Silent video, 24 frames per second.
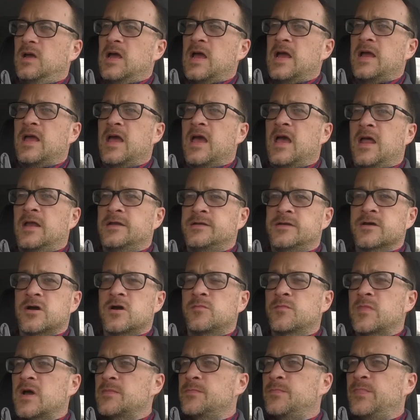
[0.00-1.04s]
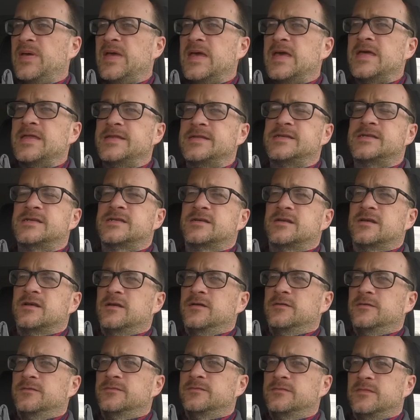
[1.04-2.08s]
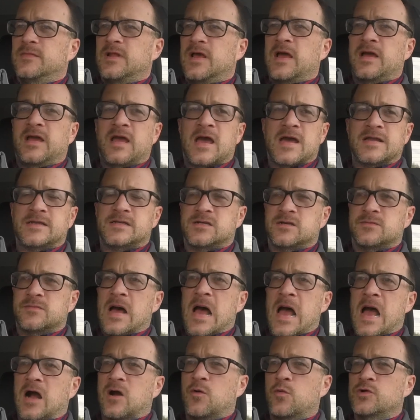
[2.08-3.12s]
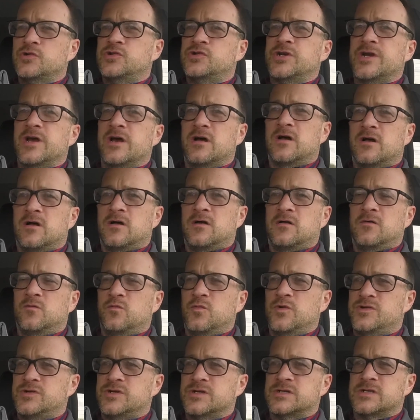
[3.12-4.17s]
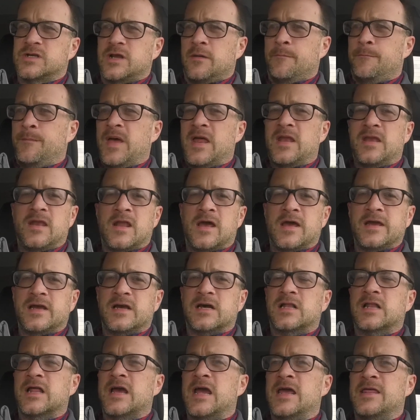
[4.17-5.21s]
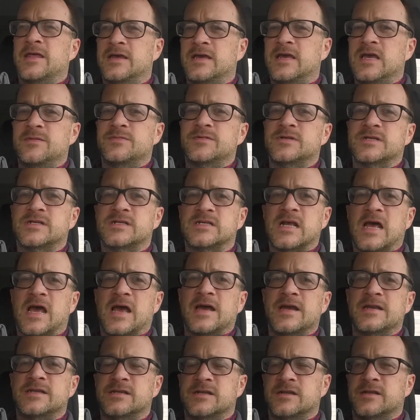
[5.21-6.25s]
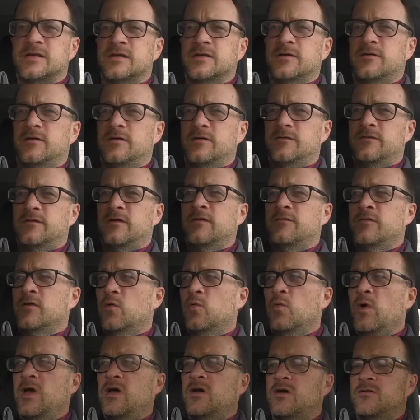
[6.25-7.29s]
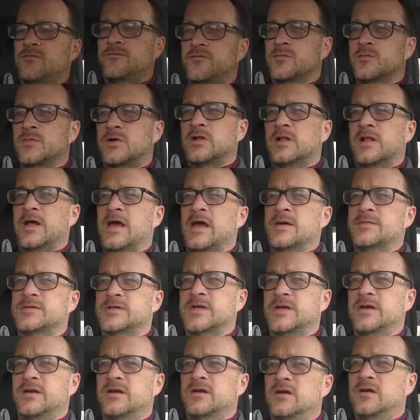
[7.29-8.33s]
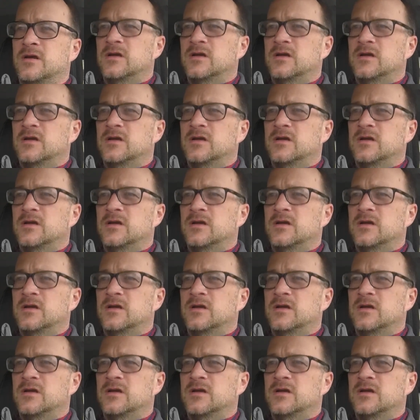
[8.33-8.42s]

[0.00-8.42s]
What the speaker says: I dug my pits. I got some aqua gel, which is a bentonite clay that keeps the sides of the well from collapsing.